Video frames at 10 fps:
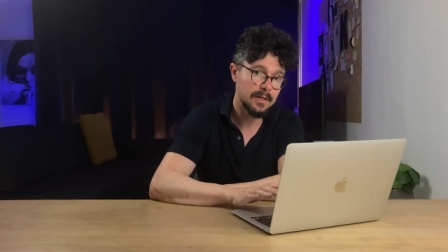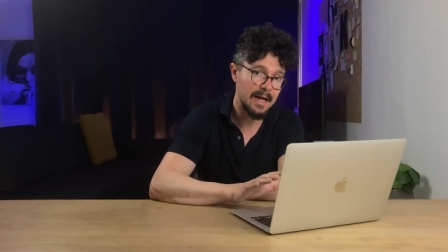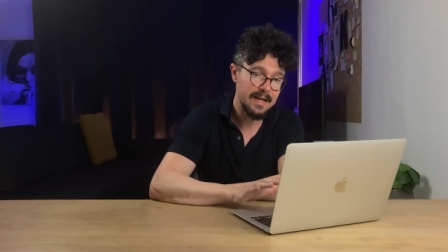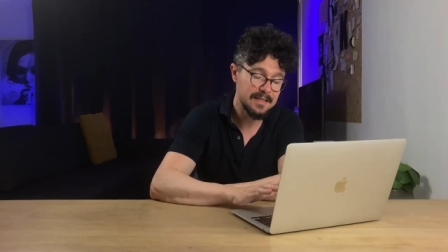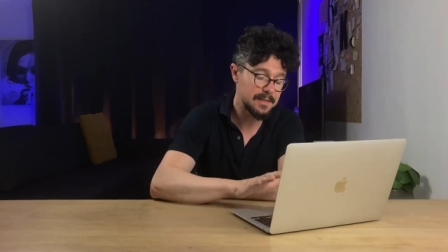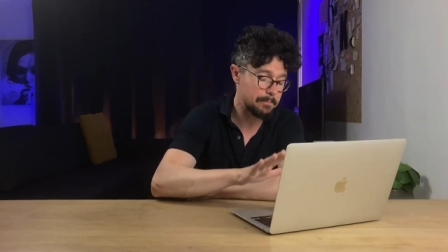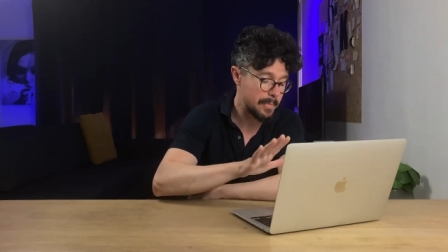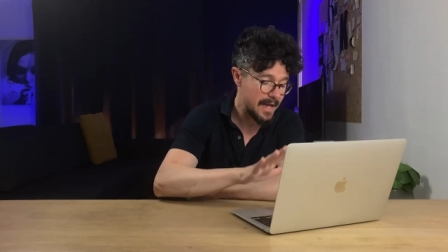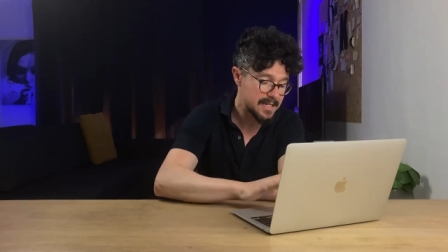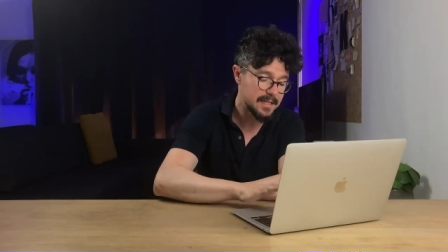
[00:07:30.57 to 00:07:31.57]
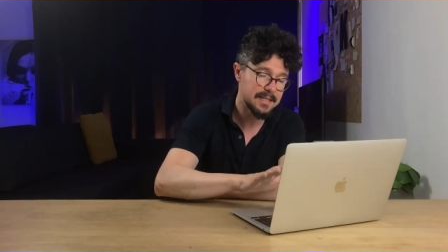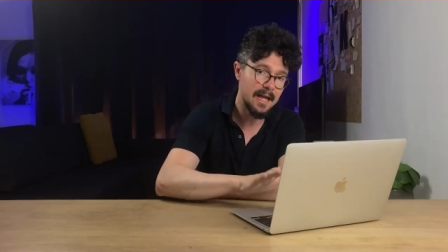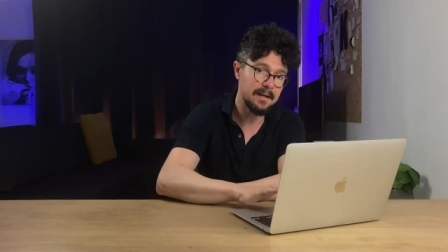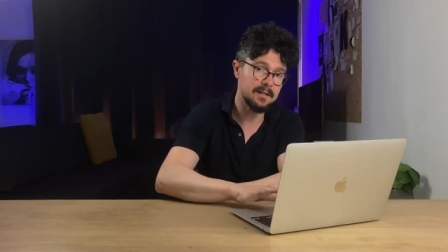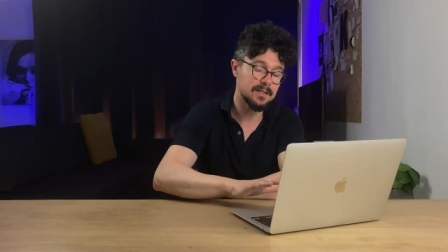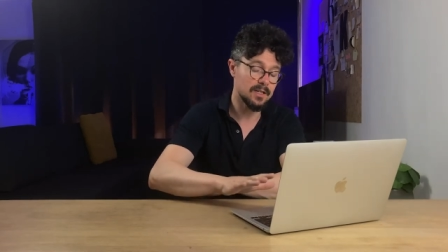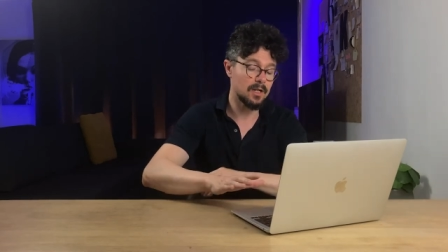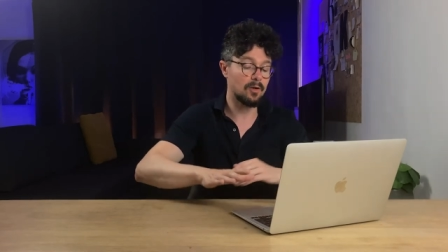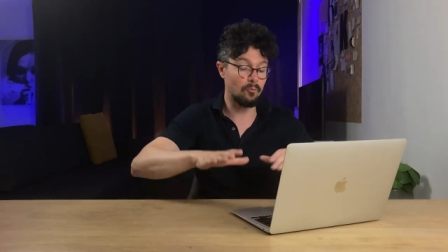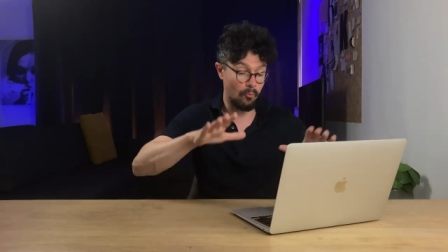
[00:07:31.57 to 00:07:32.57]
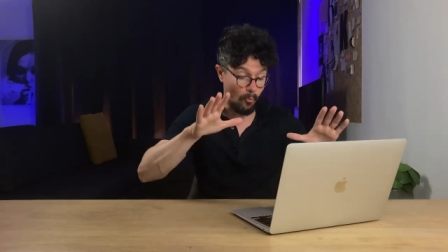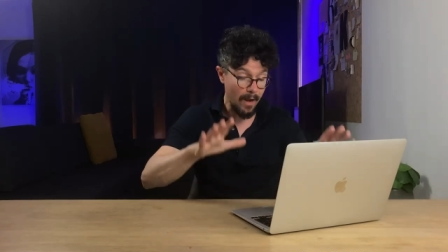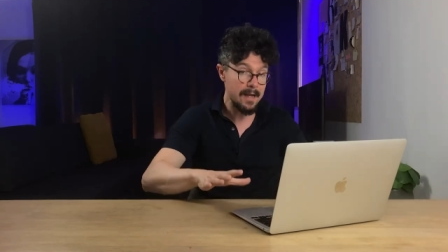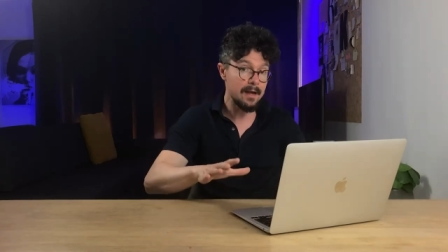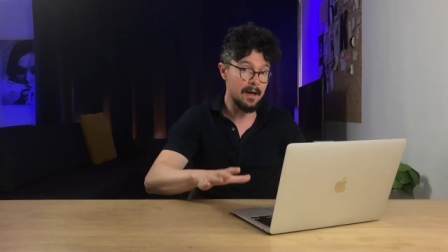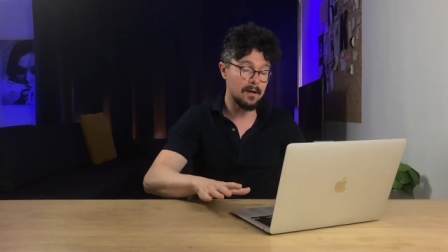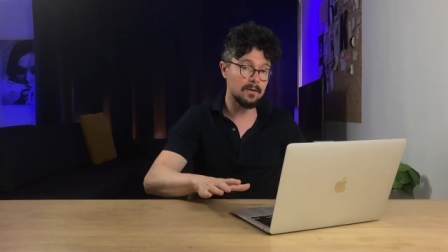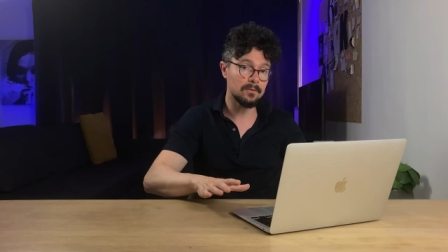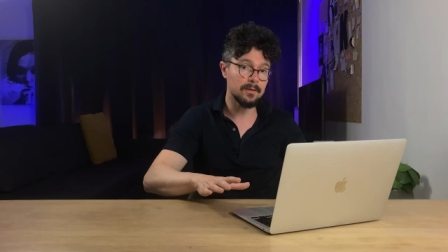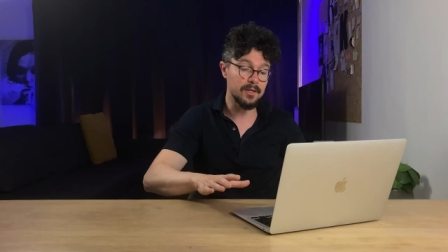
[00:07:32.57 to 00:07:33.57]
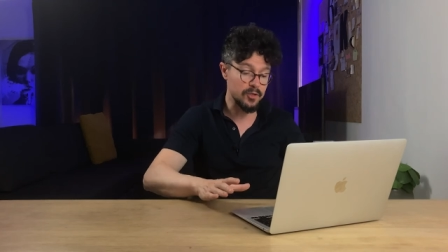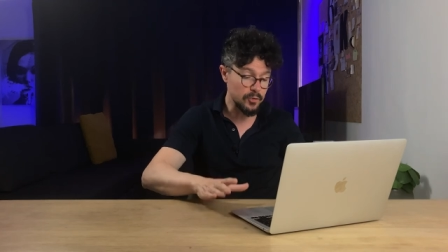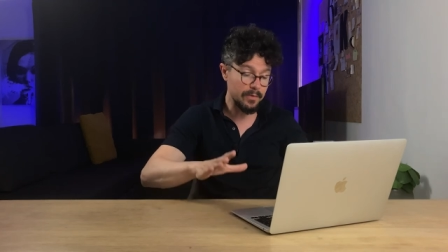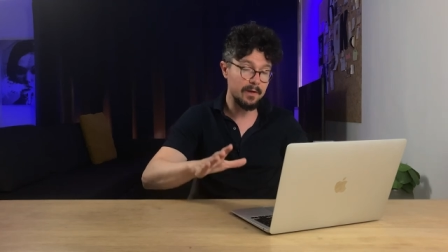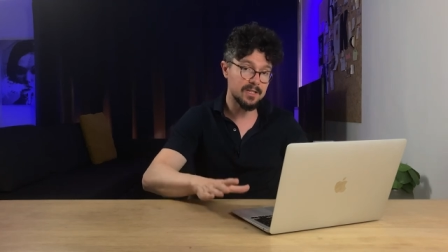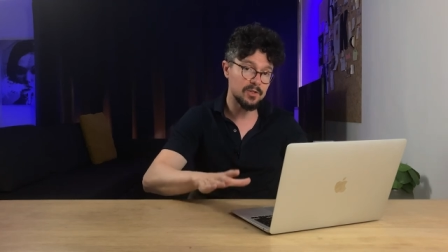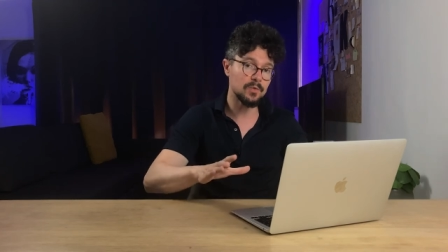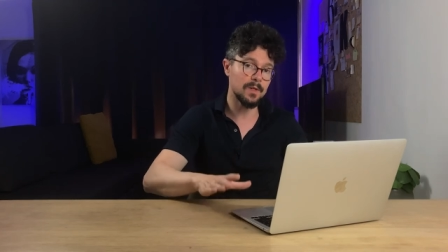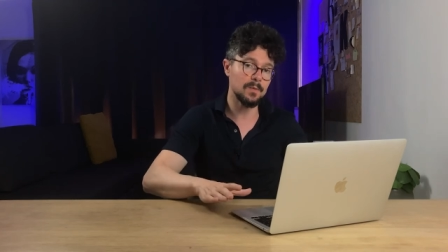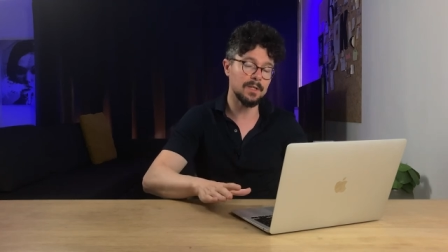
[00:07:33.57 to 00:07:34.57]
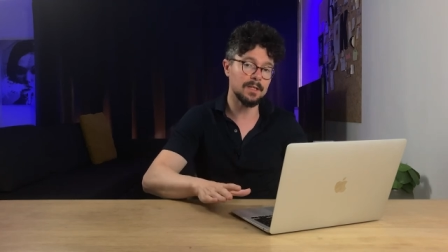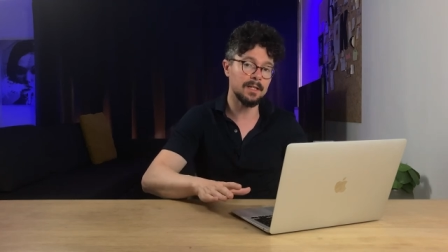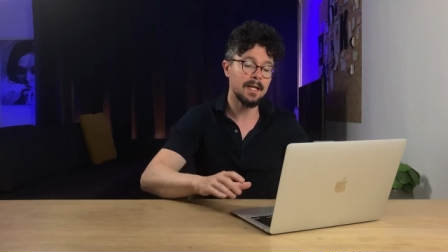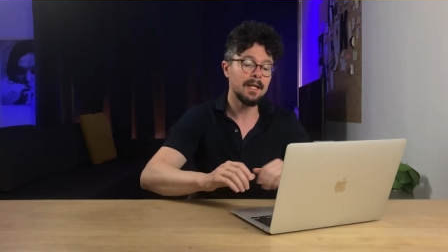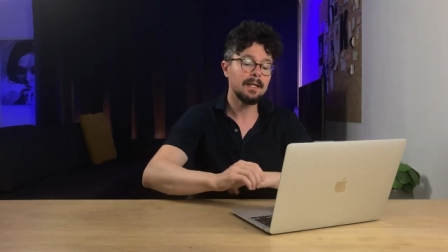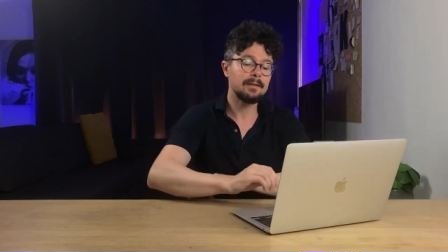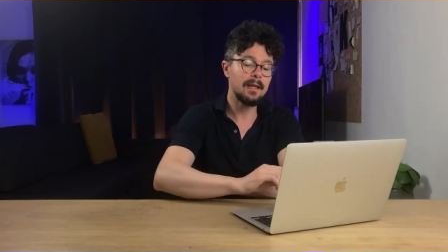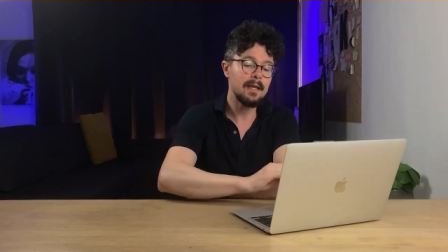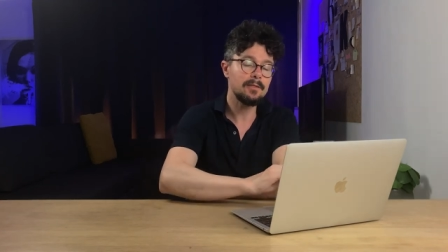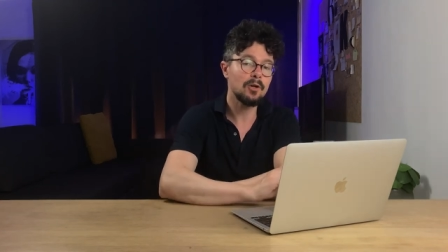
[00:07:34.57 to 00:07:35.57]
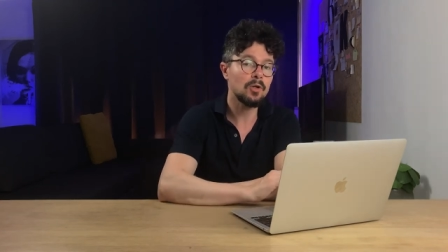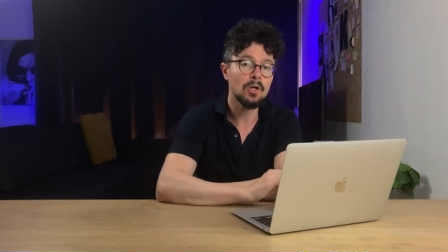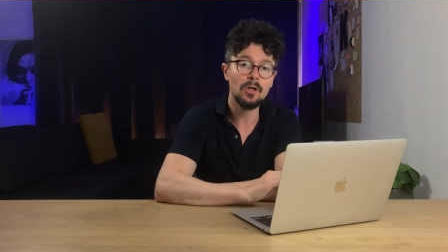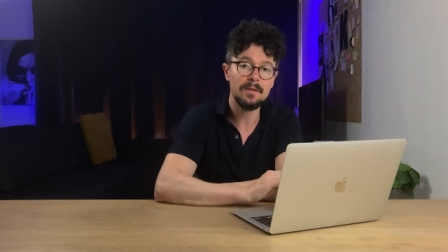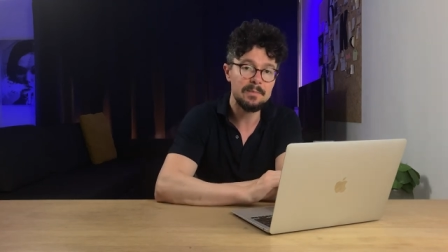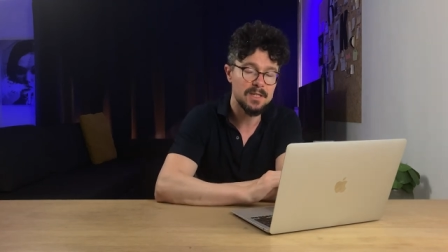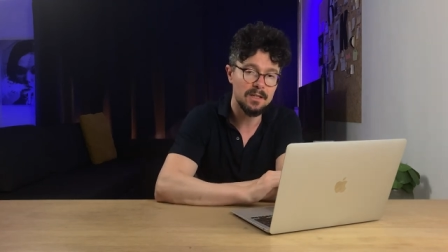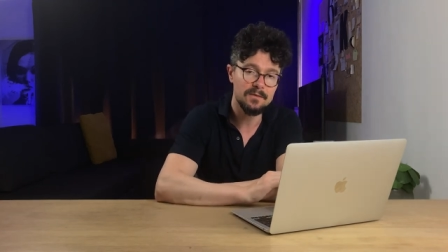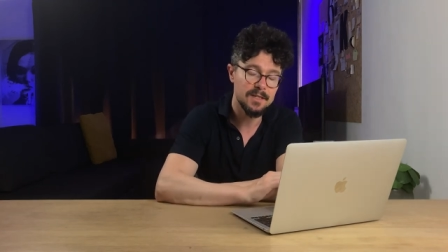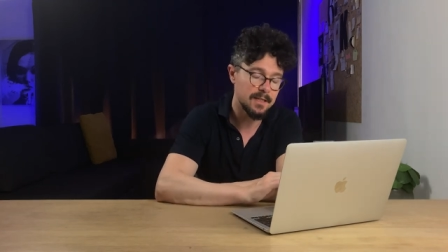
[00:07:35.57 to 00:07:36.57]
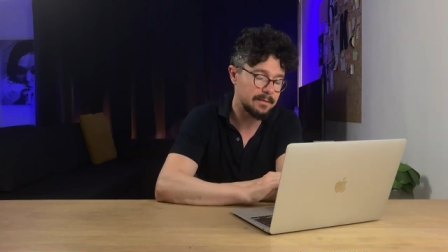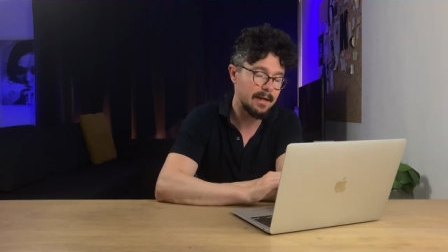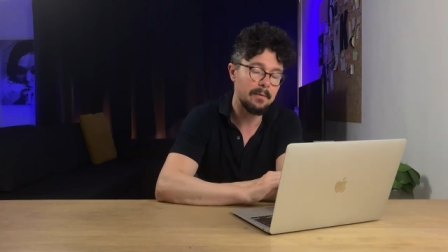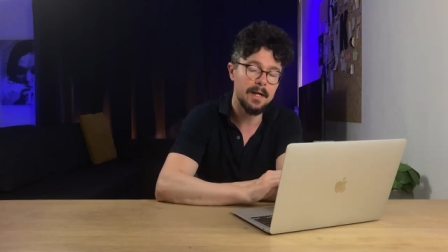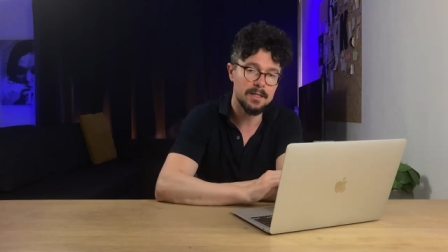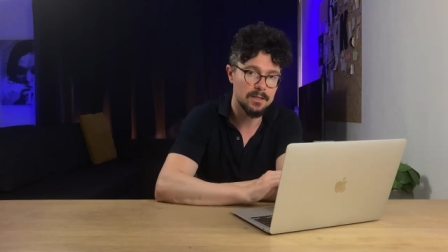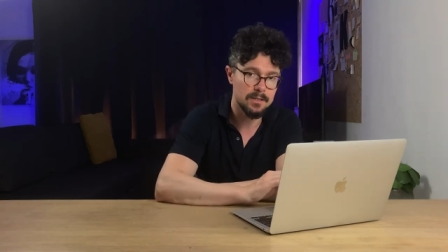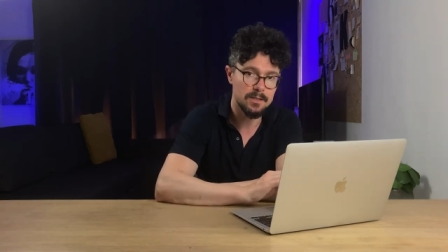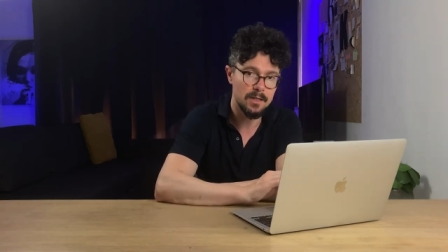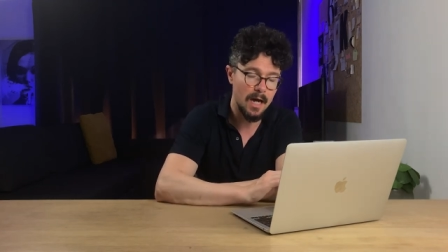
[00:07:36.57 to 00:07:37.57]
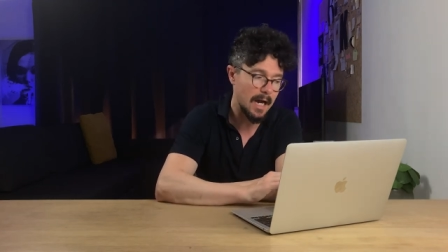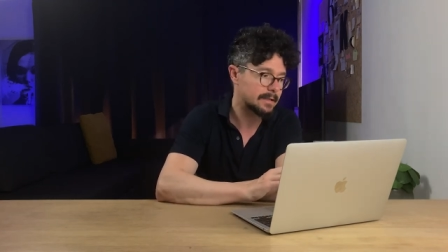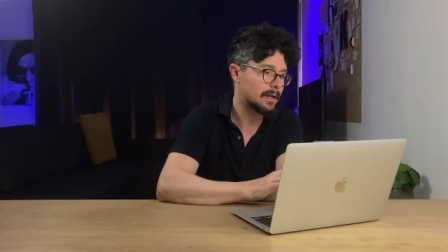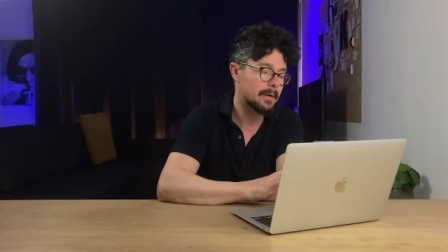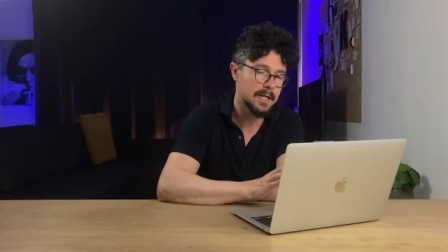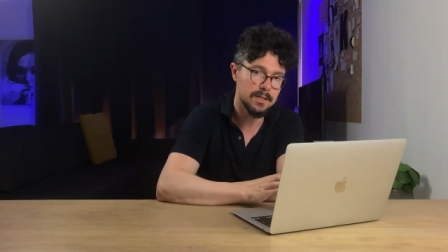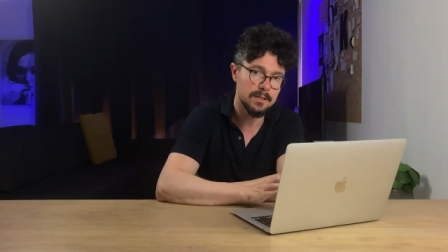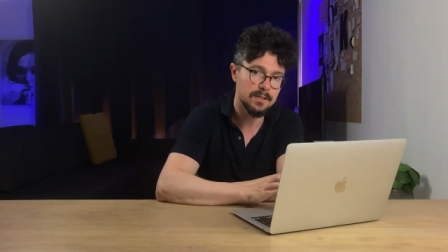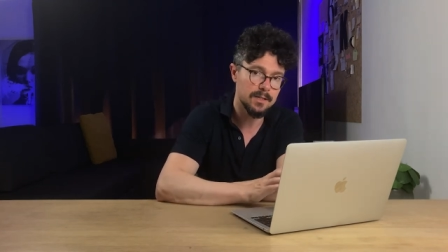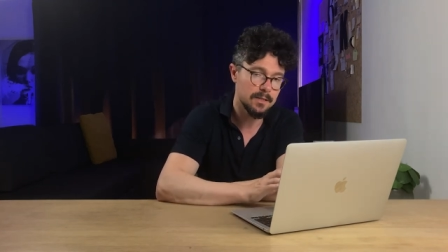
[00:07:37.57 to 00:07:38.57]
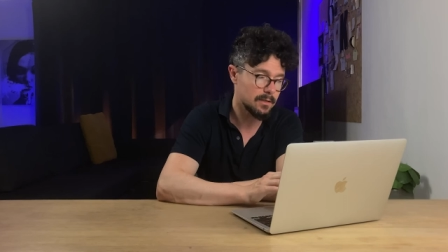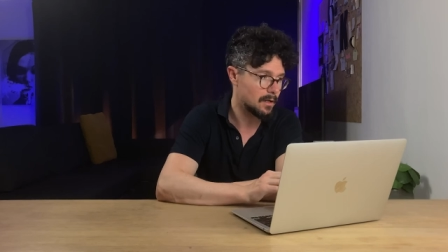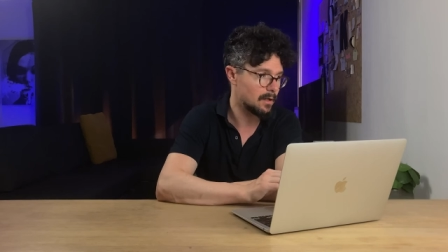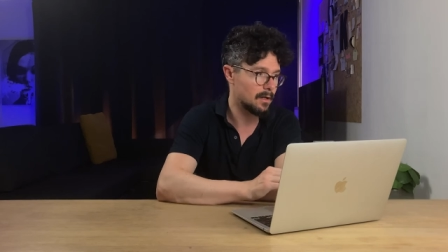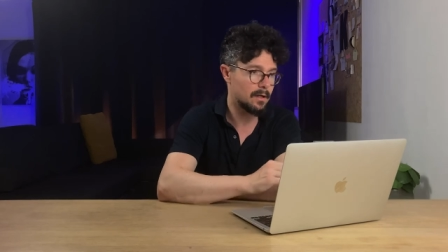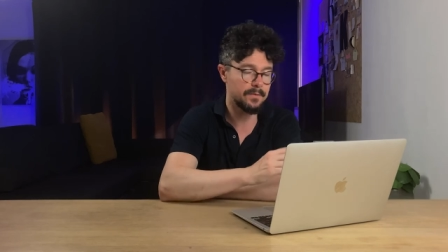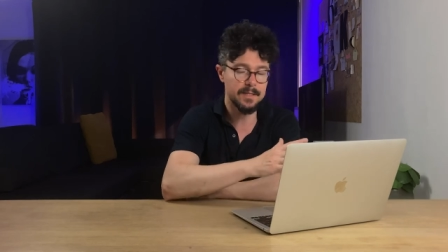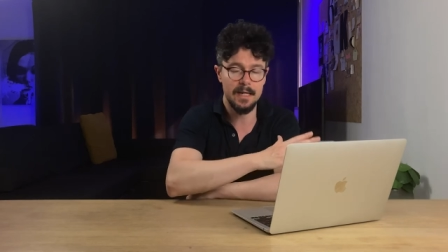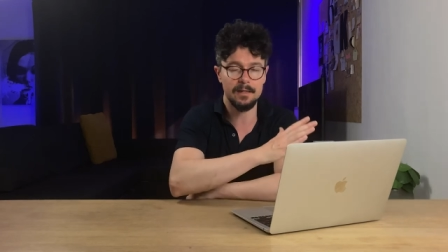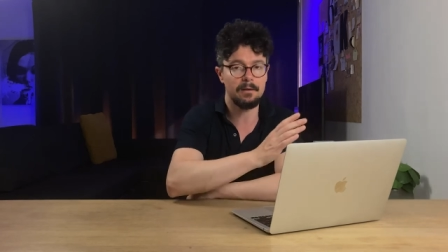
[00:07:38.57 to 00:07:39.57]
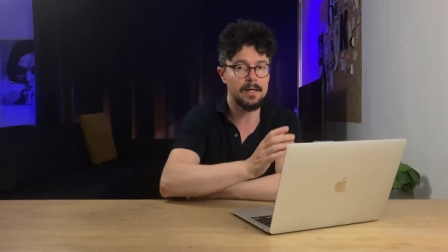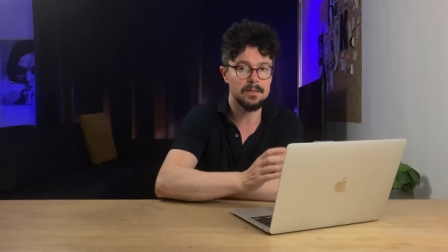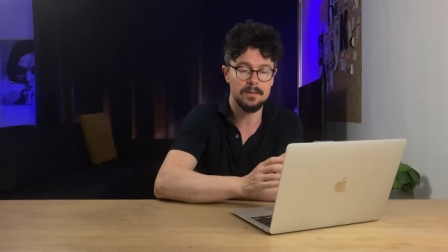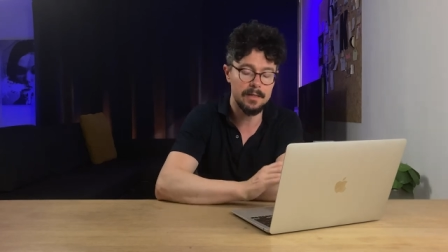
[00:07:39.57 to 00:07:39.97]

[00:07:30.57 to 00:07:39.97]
guys, the best designers right now in 2021, they don't call themselves directors, art directors, uh, design director.